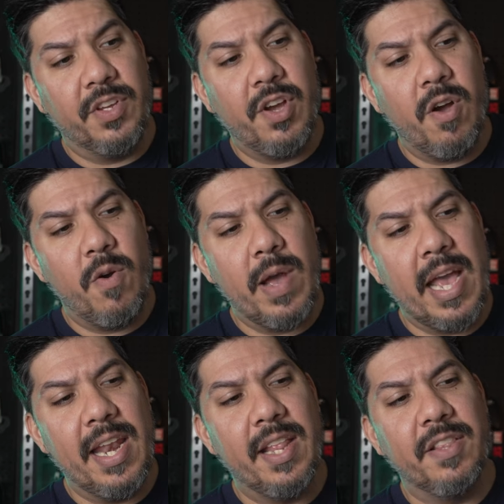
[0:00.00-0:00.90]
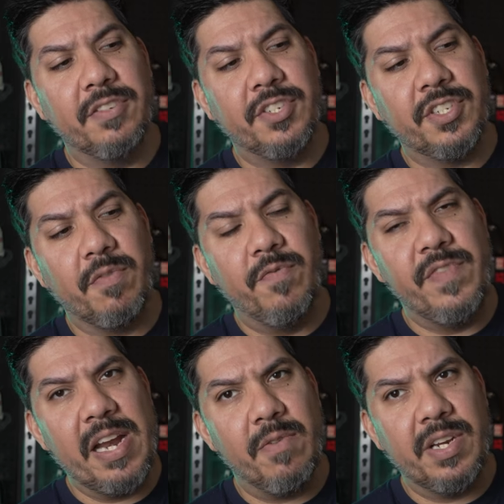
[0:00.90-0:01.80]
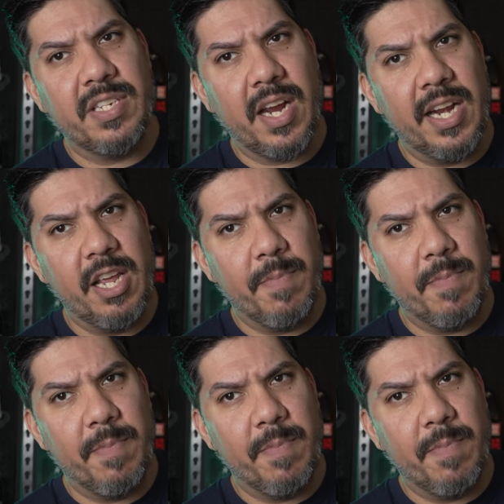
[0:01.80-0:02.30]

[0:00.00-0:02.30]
go, and there's just a very tiny